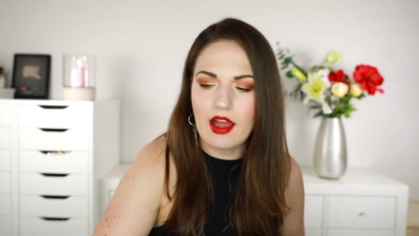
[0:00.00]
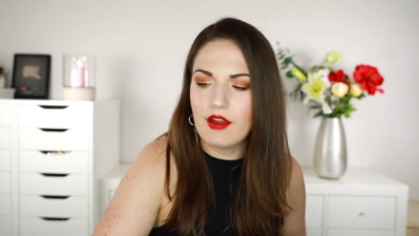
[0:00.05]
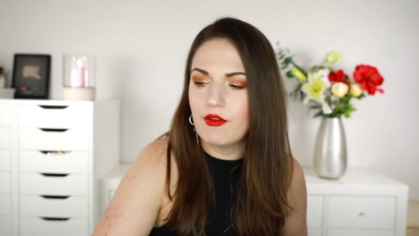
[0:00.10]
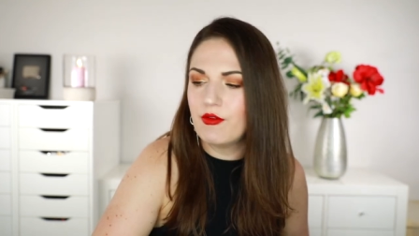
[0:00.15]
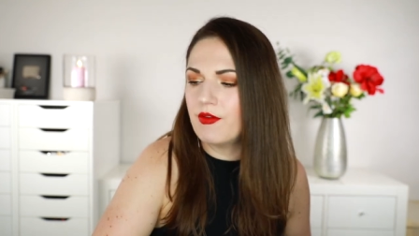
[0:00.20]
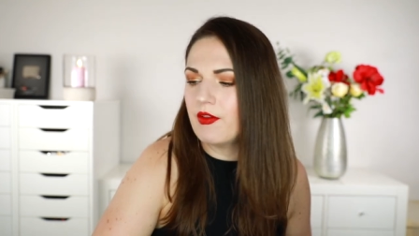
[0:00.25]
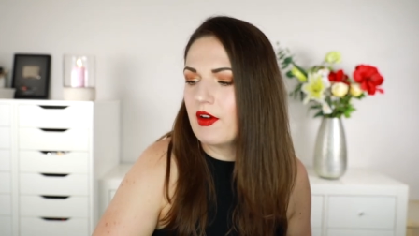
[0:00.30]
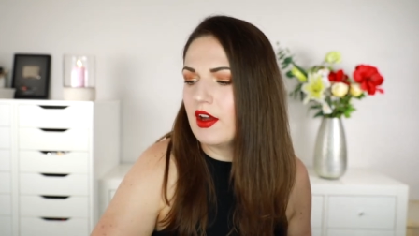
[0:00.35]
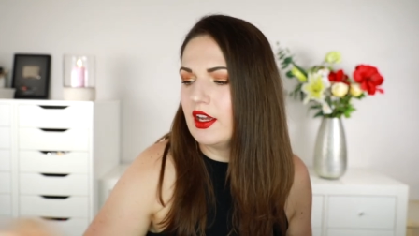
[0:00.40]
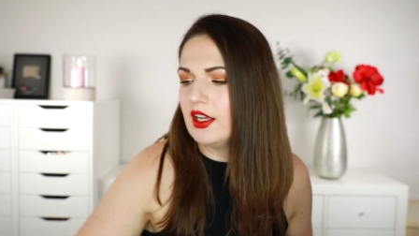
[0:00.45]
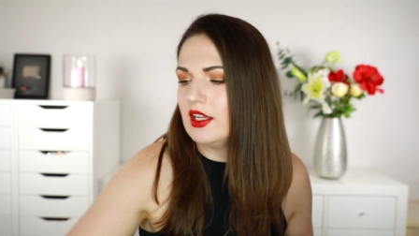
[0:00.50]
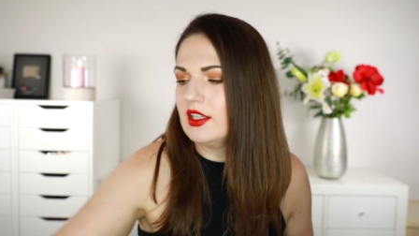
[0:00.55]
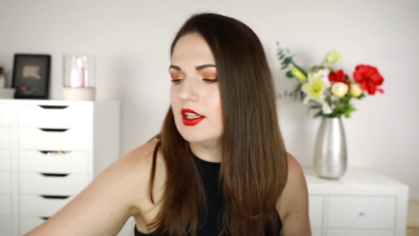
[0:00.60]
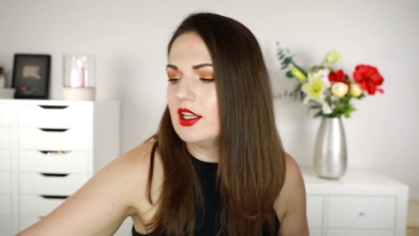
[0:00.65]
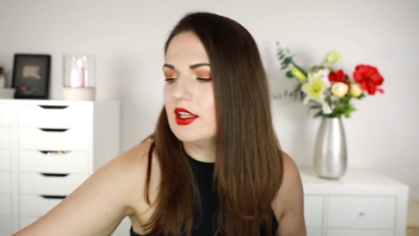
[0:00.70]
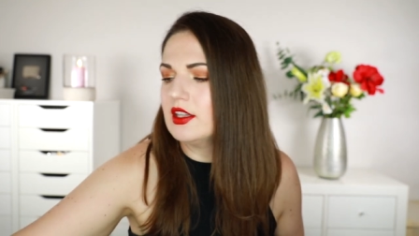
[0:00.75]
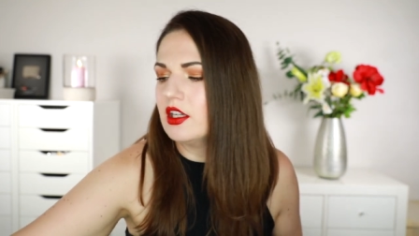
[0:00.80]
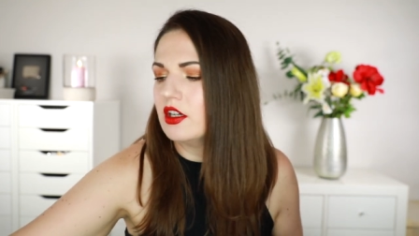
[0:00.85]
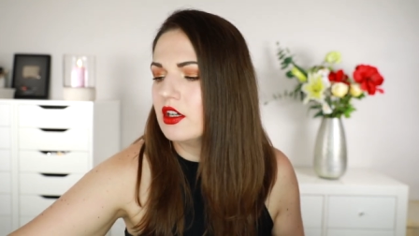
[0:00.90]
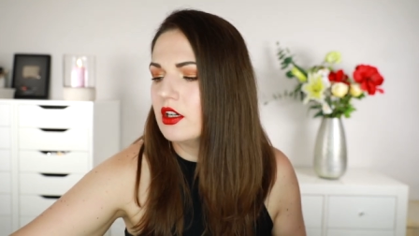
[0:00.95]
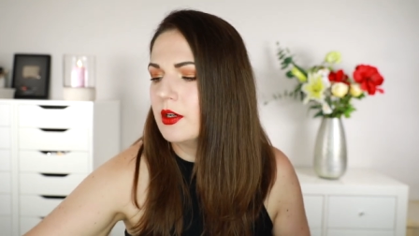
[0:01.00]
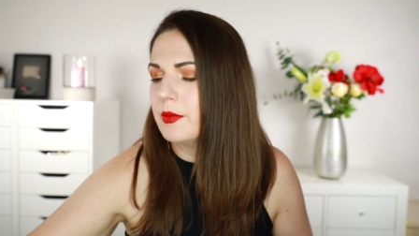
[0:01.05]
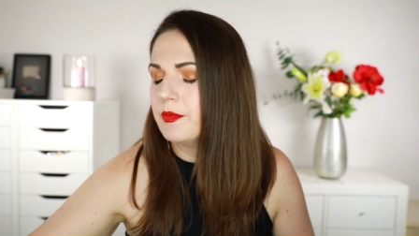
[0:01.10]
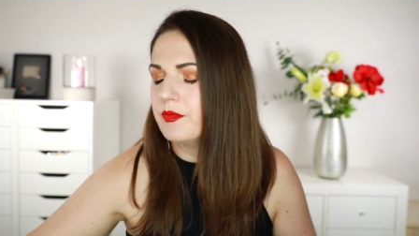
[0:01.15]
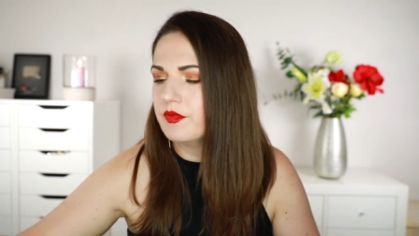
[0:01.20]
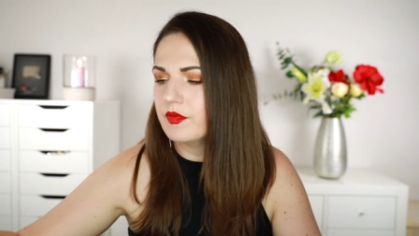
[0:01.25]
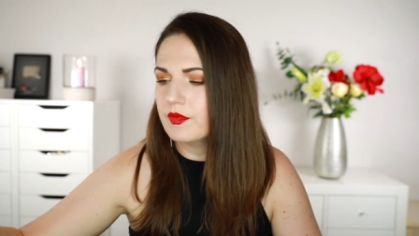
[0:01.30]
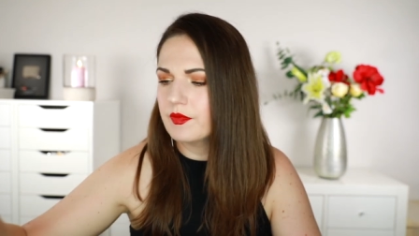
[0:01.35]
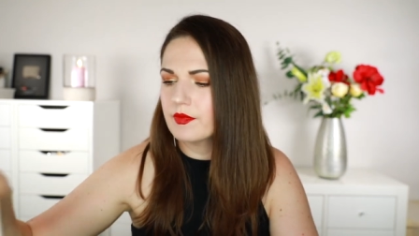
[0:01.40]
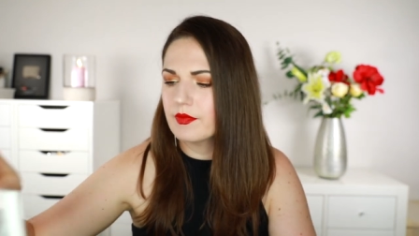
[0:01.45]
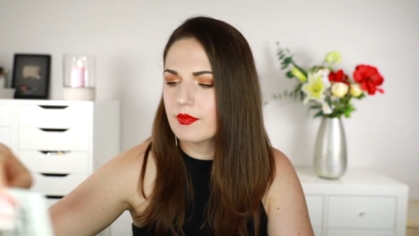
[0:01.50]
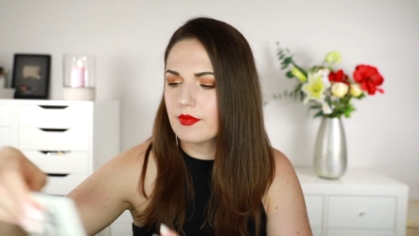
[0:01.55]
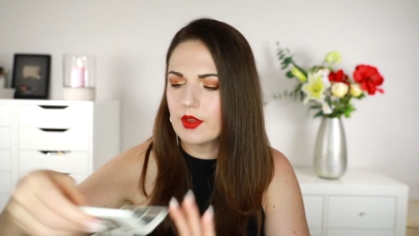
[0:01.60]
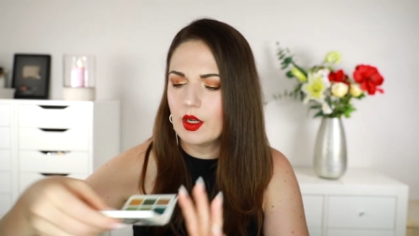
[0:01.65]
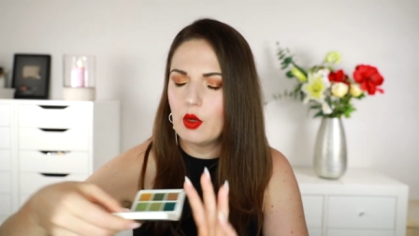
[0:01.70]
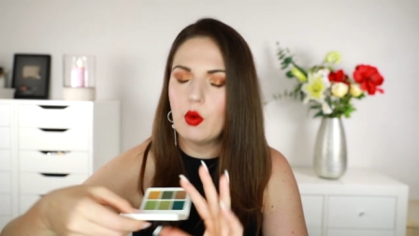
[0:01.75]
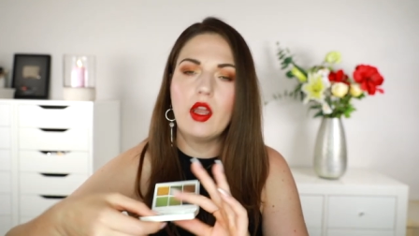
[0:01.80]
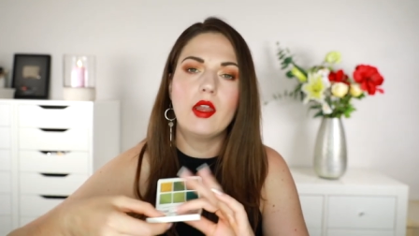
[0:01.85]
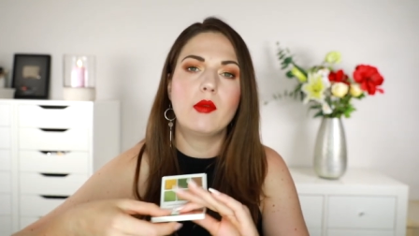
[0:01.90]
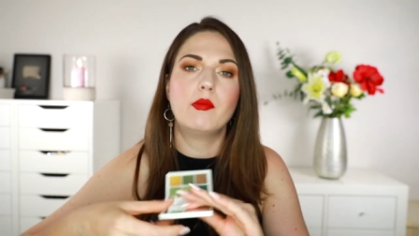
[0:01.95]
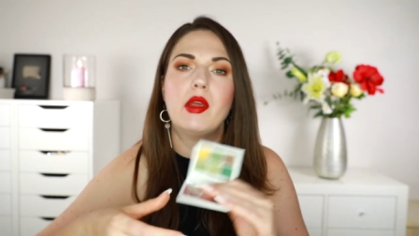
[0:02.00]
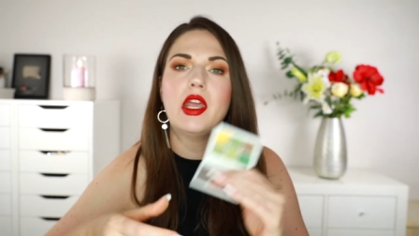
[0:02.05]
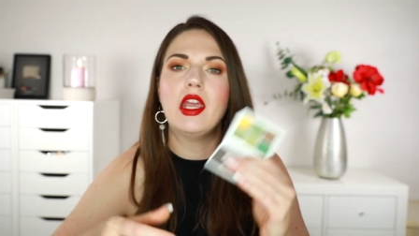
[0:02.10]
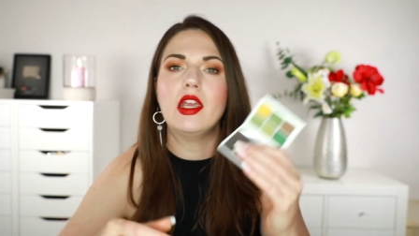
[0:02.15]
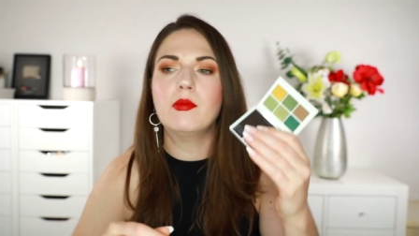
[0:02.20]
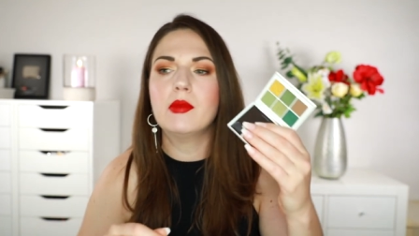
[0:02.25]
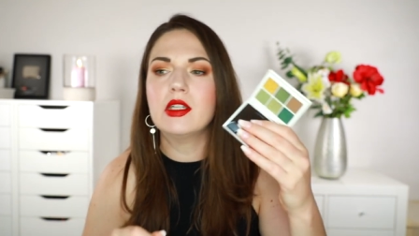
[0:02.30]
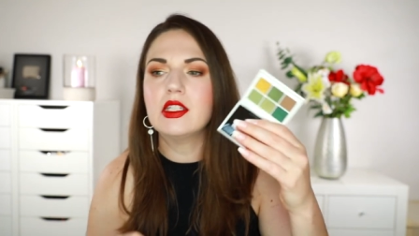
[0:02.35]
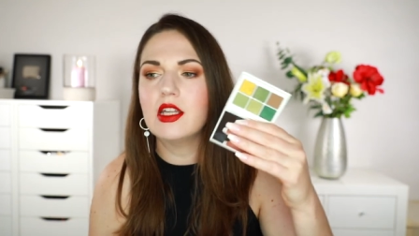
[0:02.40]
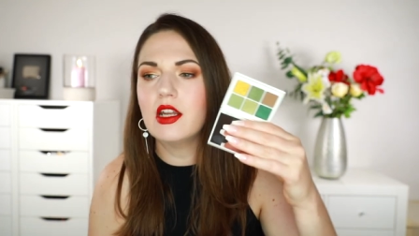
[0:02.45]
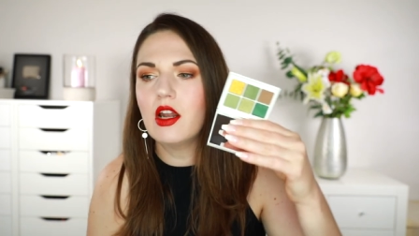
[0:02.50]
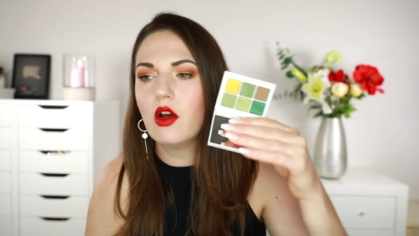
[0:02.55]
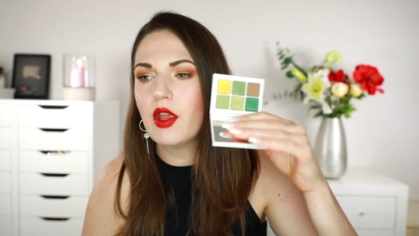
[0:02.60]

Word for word: I find that they're quite pigmented.